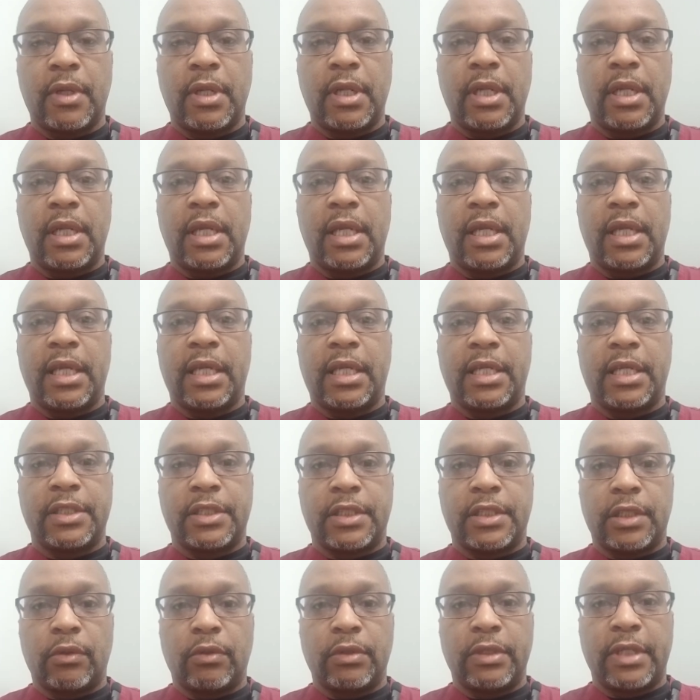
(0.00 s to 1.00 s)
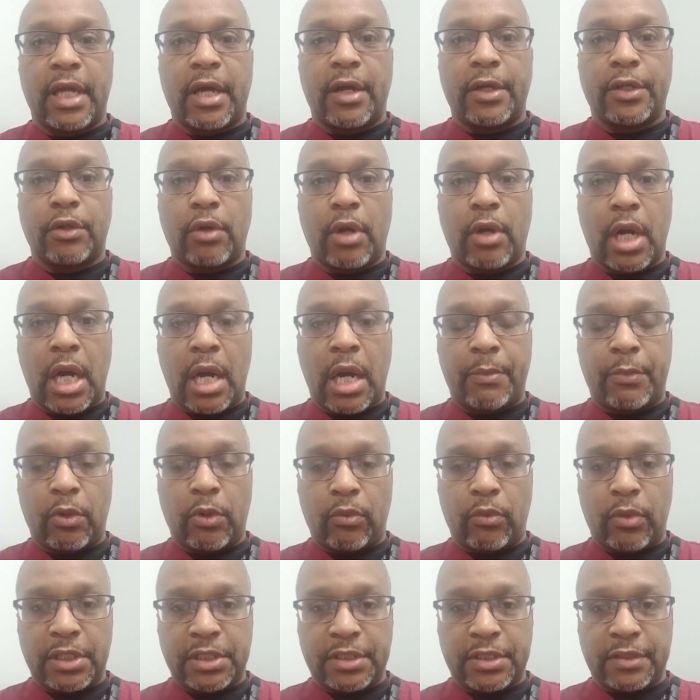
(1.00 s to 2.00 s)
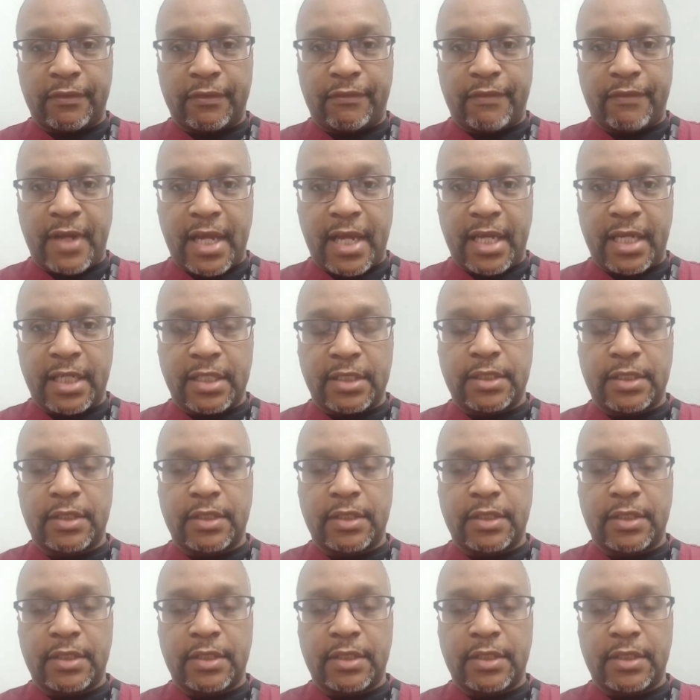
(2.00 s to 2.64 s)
it can slow down your operation fast.